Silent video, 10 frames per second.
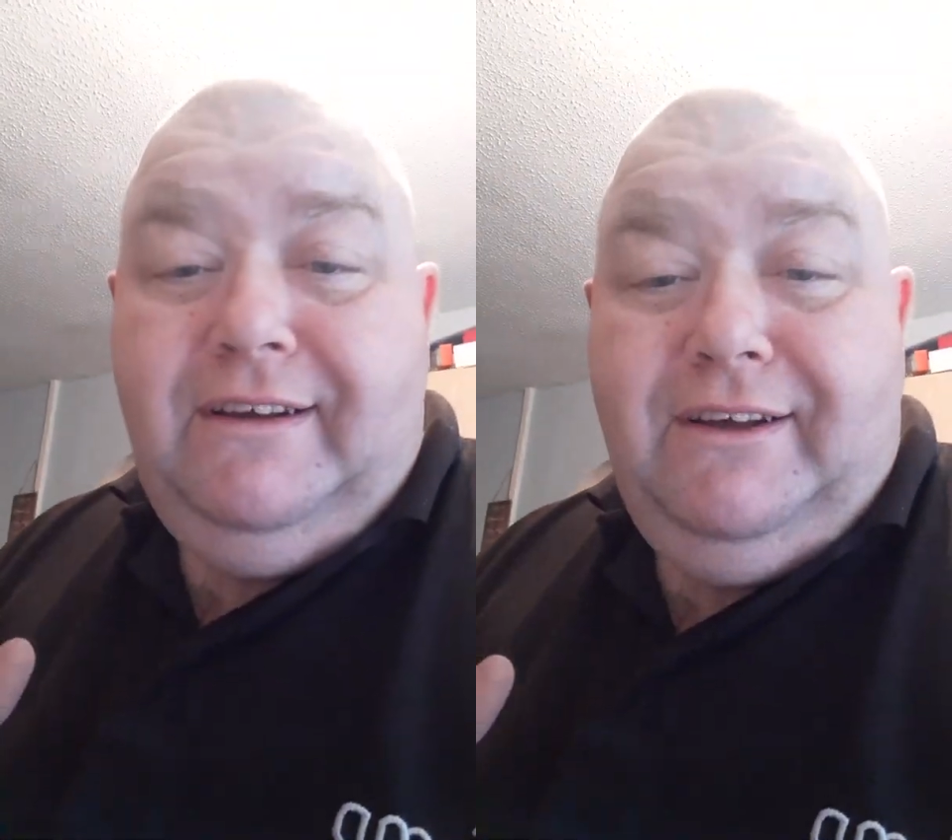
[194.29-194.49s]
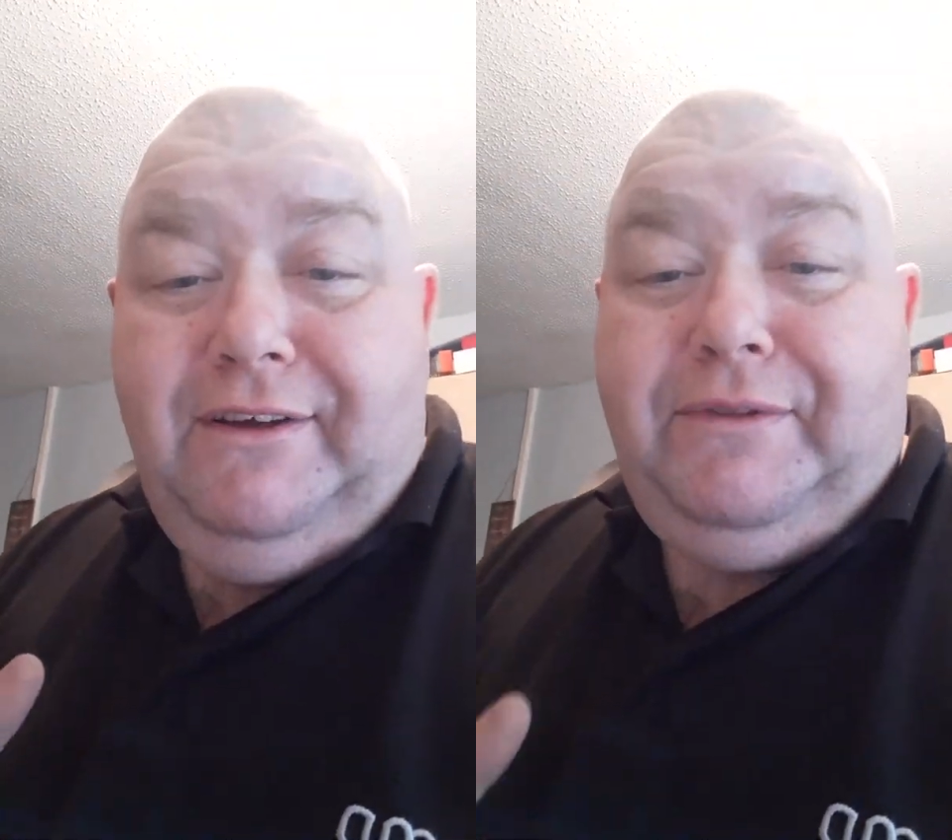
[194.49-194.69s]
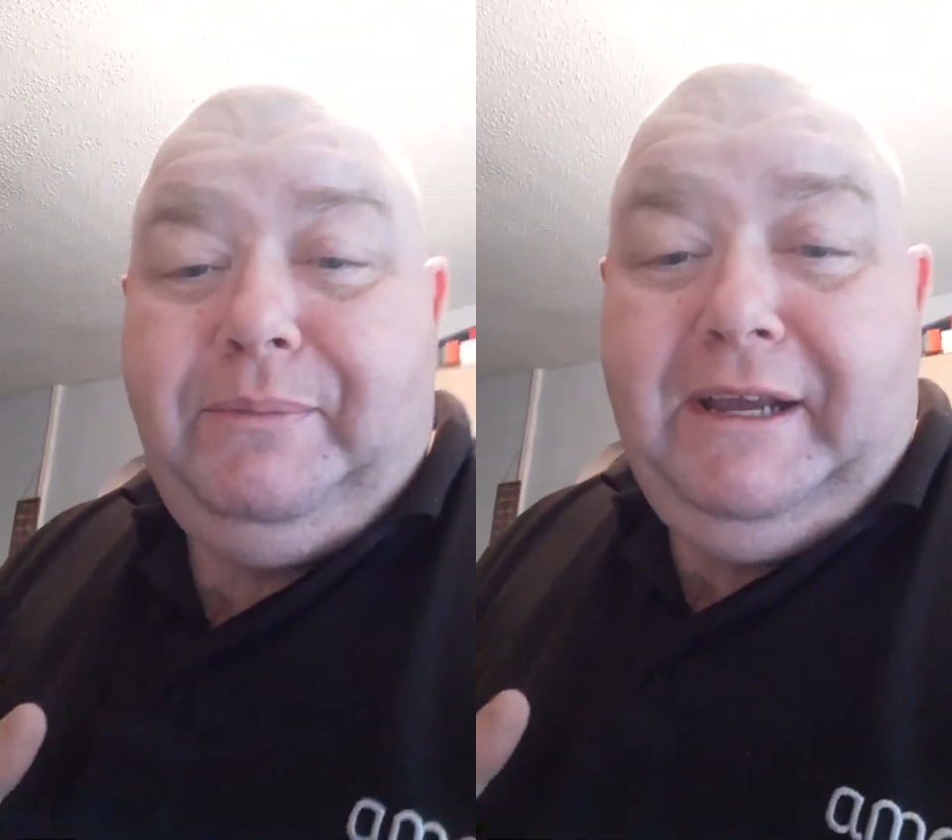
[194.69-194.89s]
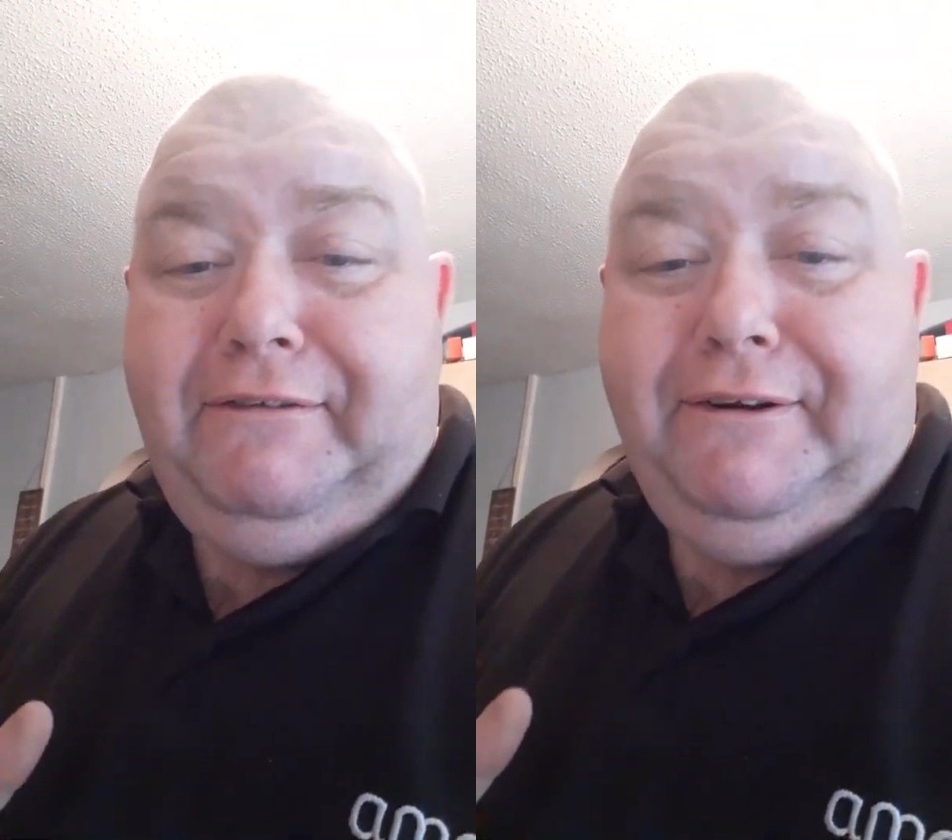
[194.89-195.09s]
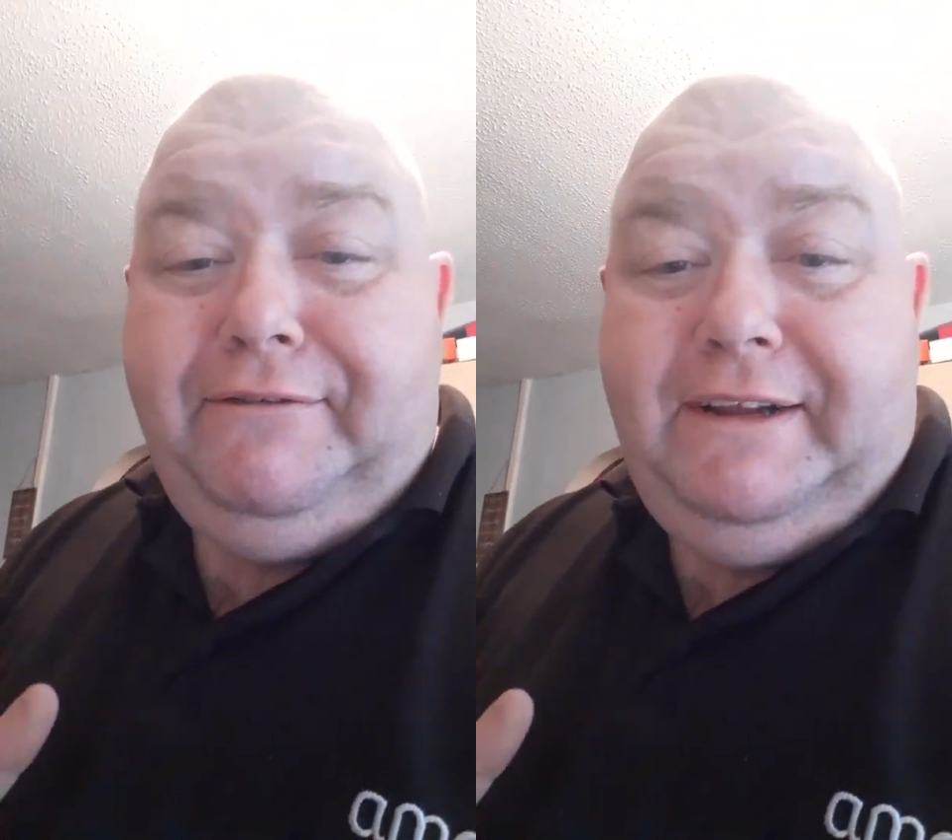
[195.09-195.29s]
of the
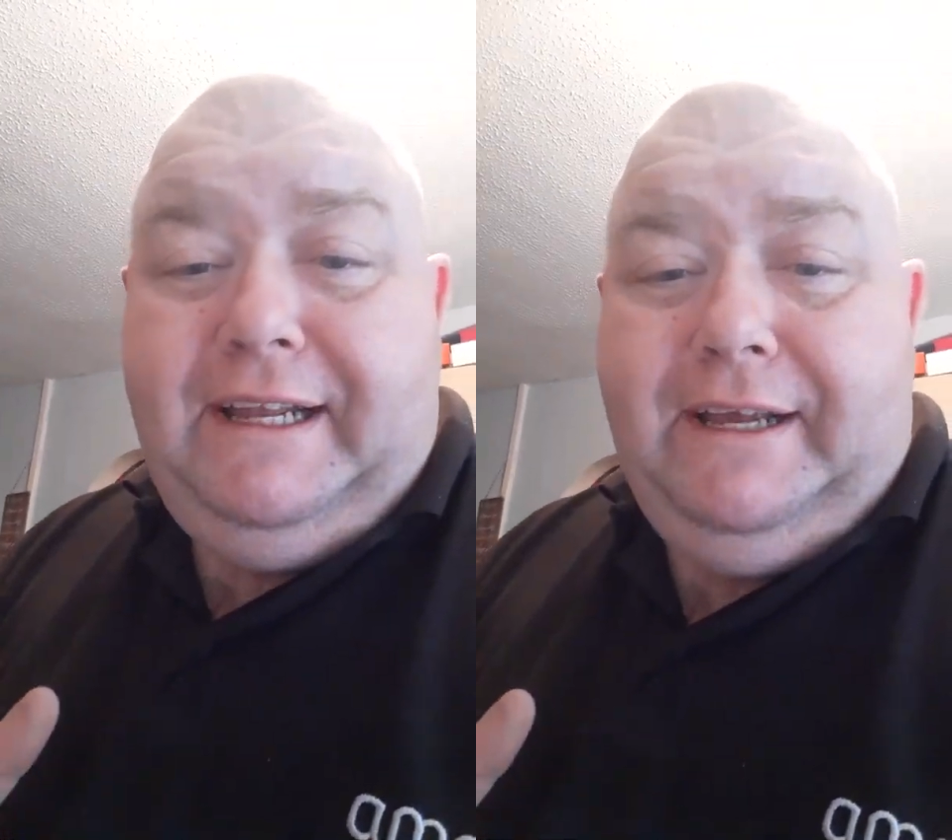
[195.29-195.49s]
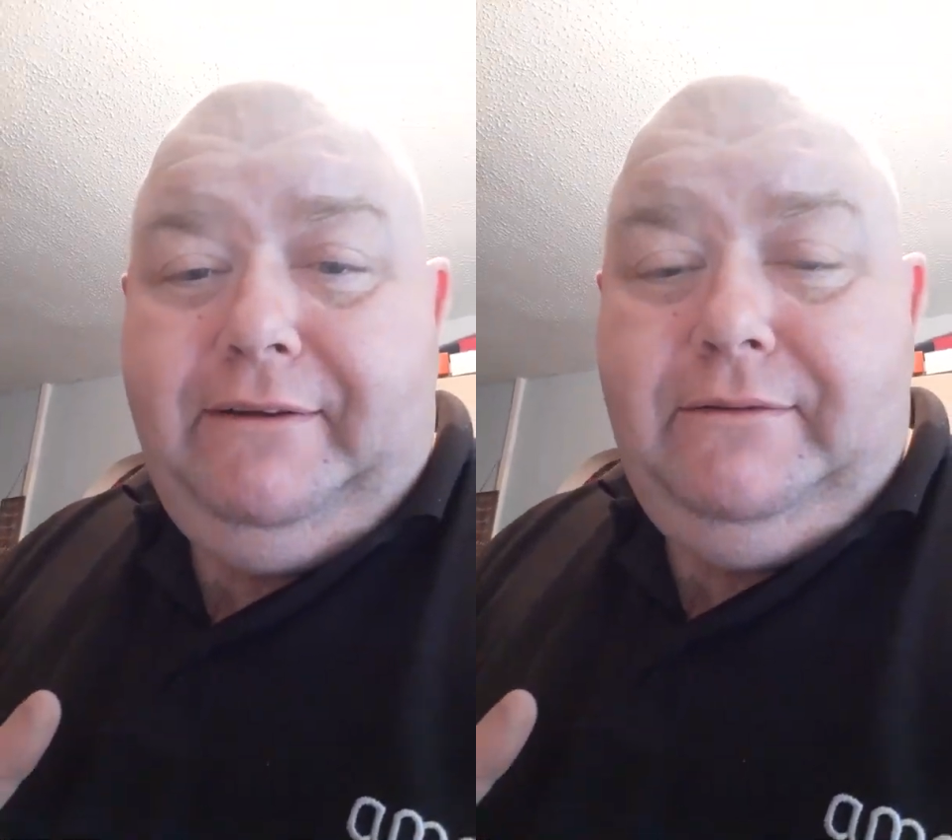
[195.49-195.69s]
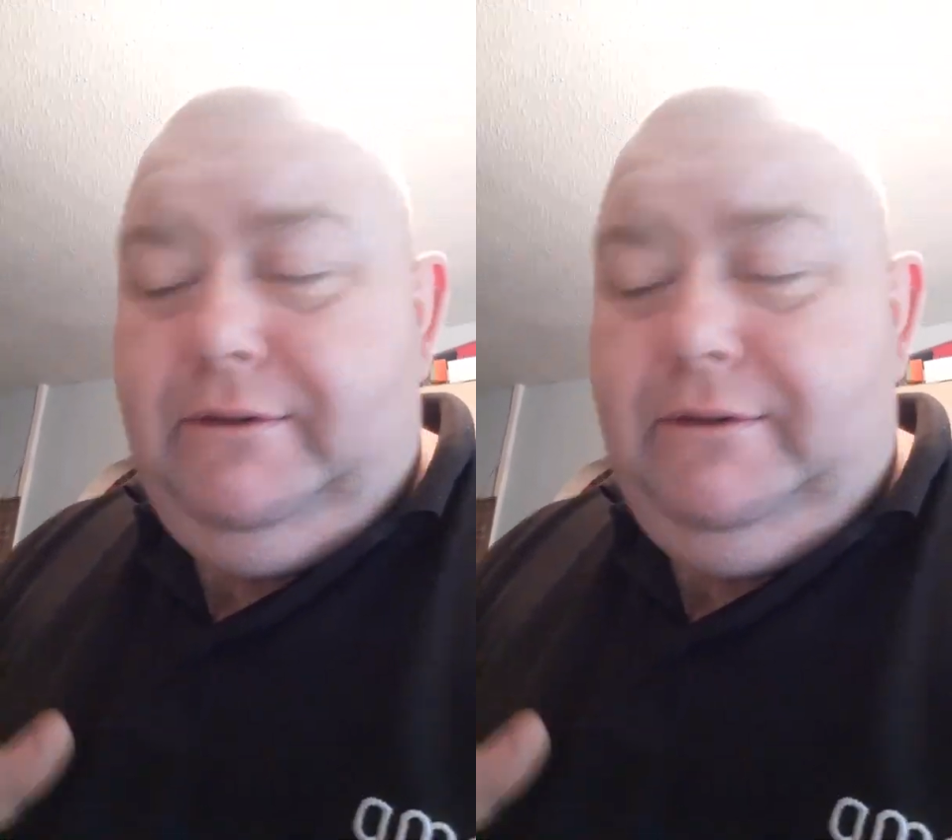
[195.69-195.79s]
beetroot video,